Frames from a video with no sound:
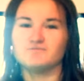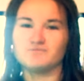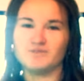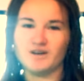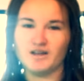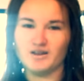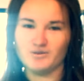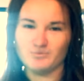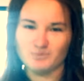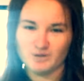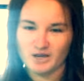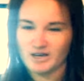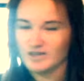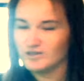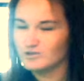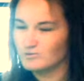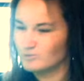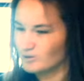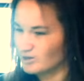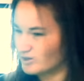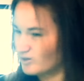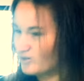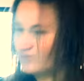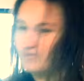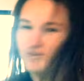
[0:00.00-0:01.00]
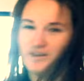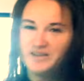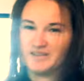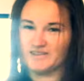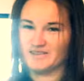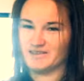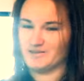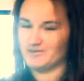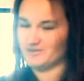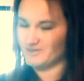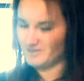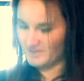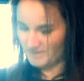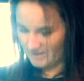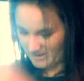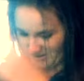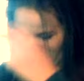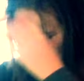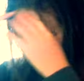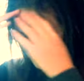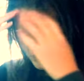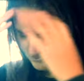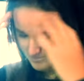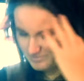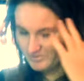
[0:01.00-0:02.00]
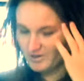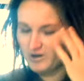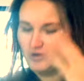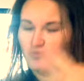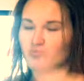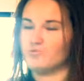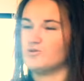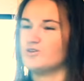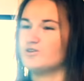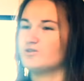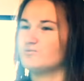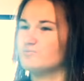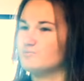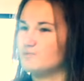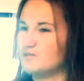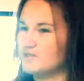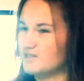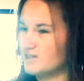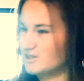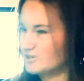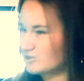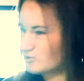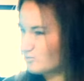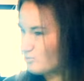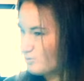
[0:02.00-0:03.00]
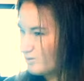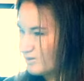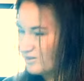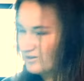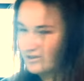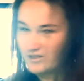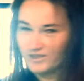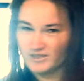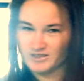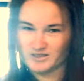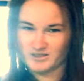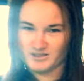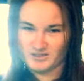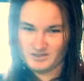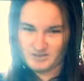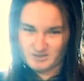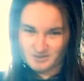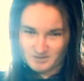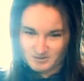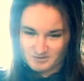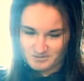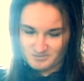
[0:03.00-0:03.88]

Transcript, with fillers: Follow me on Twitter, at Stephanie's Live. We could meet on Twitter like this.